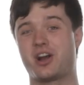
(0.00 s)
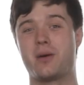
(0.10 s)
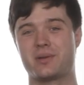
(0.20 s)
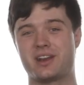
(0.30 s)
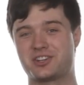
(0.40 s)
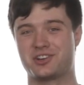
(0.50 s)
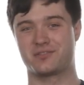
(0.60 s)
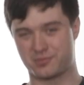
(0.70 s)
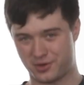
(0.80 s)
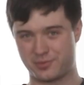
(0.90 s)
a combination of
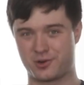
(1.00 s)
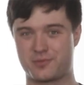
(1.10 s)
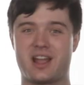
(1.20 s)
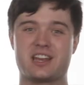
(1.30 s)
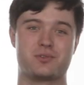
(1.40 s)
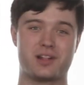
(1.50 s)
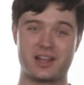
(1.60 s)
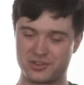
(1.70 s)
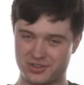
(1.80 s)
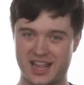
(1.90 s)
your motherboard manual
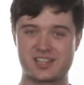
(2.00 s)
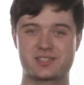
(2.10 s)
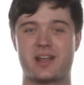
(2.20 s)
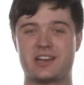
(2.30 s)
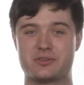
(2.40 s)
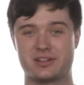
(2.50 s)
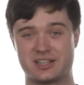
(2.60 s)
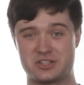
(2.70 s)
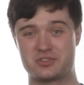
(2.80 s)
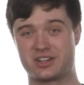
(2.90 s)
and your case manual
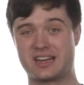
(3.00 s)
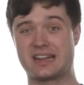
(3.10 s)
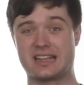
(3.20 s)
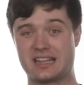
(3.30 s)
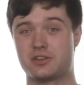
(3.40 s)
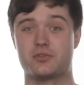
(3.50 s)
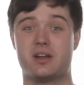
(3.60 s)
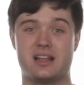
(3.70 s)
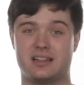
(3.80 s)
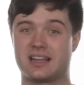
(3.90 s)
is usually going to get you
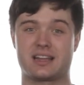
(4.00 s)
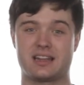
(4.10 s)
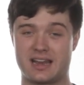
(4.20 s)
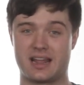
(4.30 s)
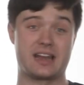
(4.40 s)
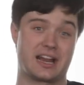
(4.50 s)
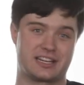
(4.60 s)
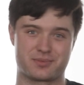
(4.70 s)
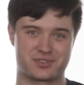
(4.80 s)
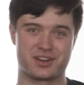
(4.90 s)
like
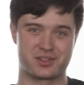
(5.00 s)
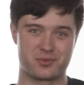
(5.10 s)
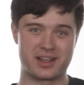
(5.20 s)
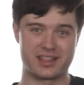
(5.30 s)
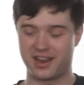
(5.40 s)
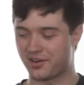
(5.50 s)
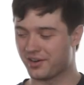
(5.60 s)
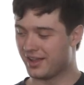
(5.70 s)
90% of the way there.